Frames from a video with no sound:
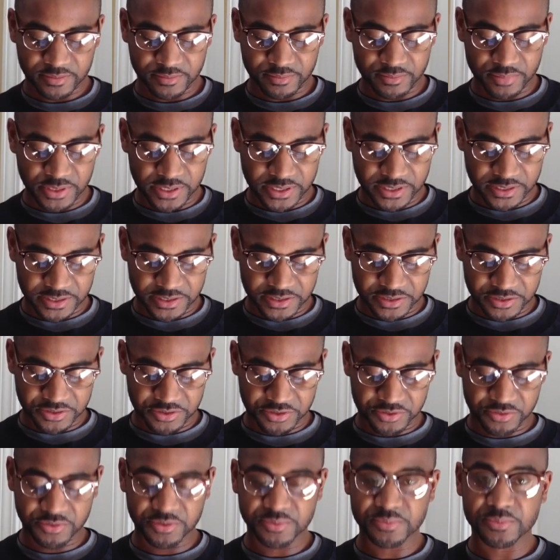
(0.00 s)
Black
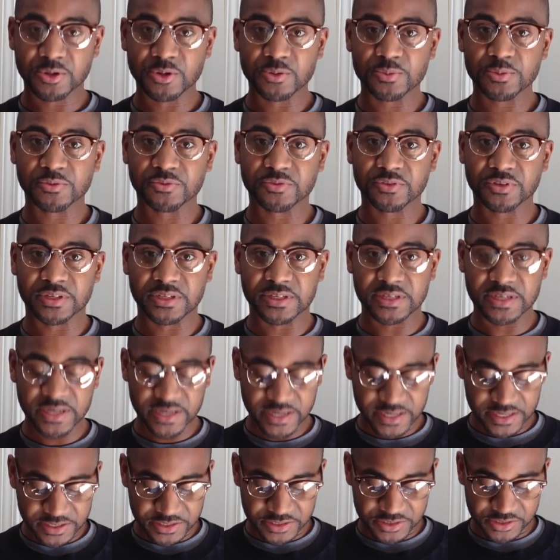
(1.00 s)
History moment for the
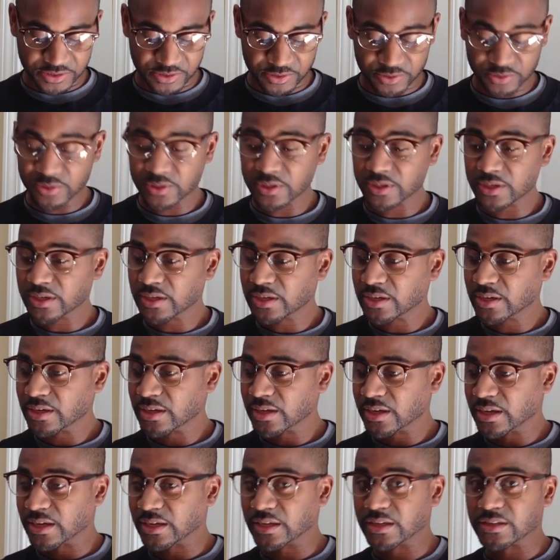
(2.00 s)
day. So
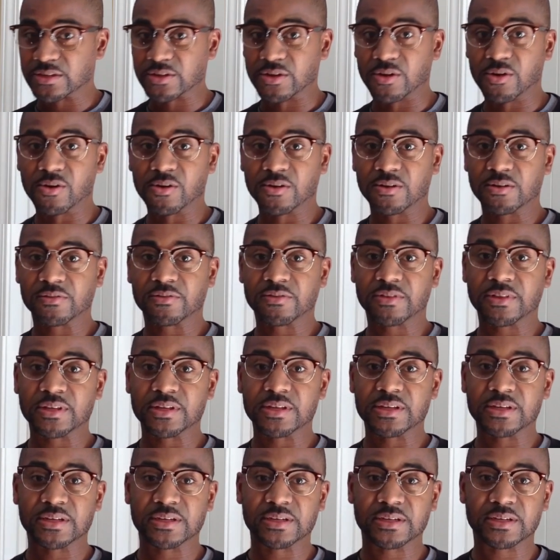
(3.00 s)
I guess all of
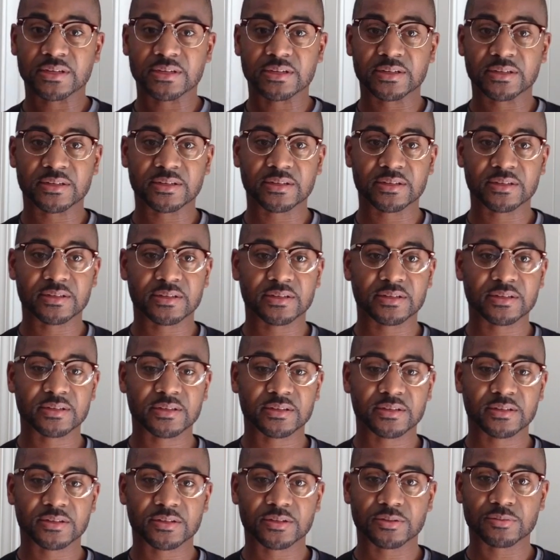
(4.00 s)
the
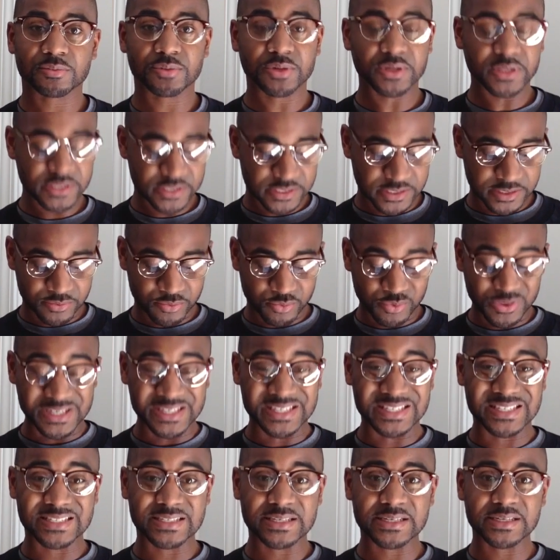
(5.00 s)
brothers that we
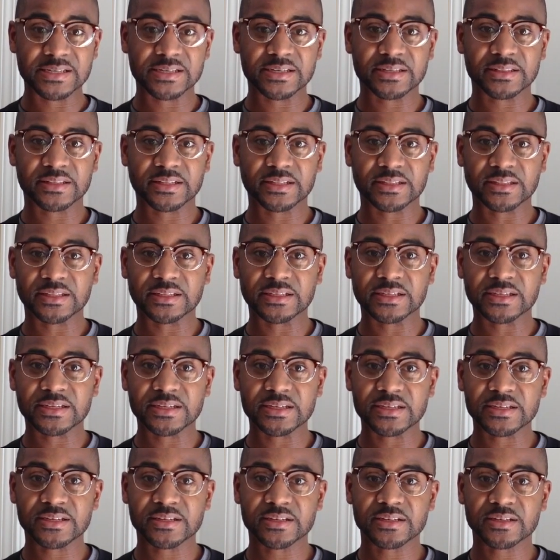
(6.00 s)
see in the
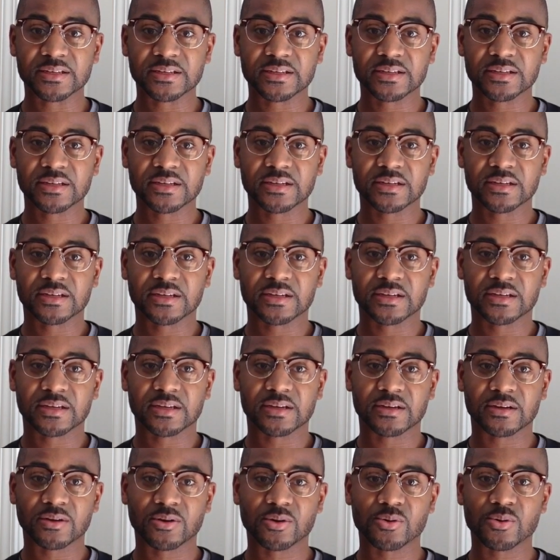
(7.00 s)
league
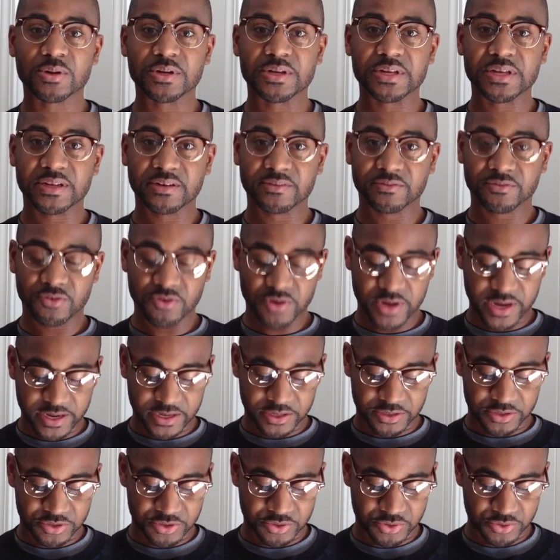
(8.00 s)
owe a debt of
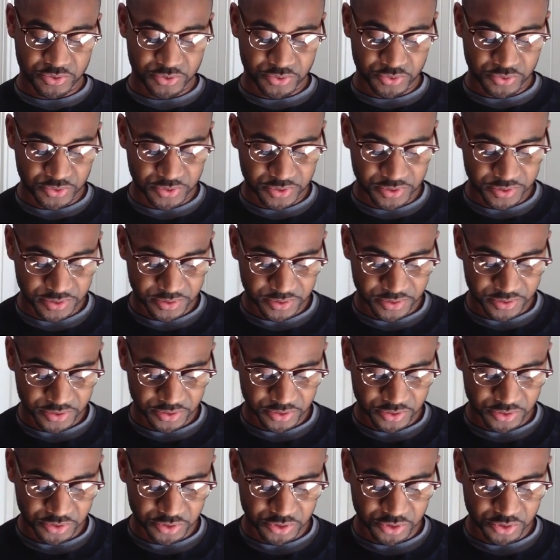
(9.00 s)
gratitude
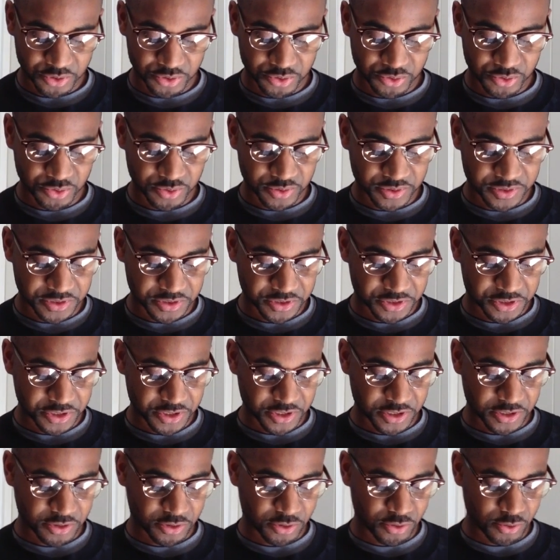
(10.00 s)
to
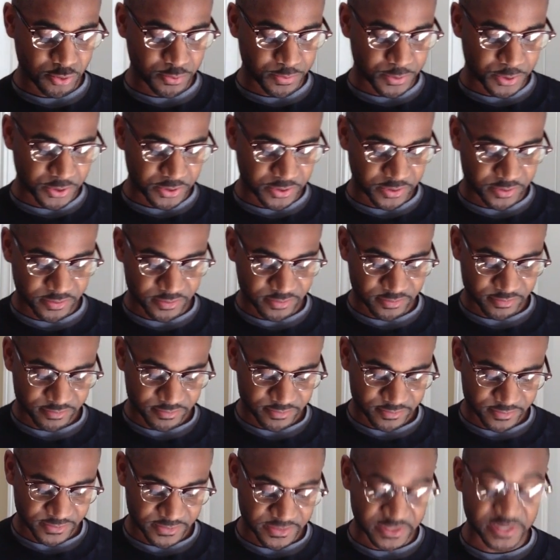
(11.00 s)
Chuck Cooper,
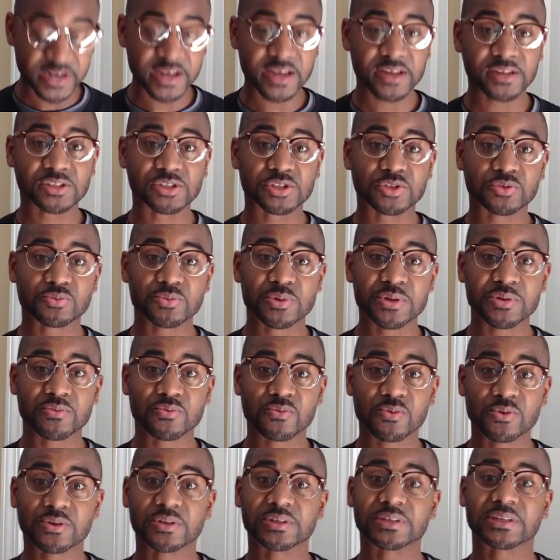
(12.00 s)
Nat
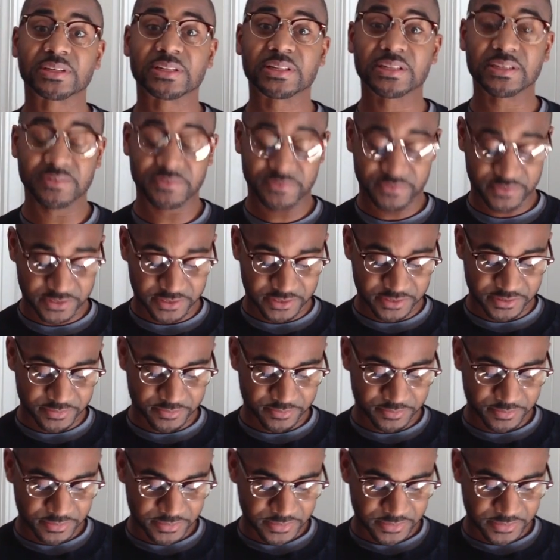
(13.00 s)
Sweetwater Clifton,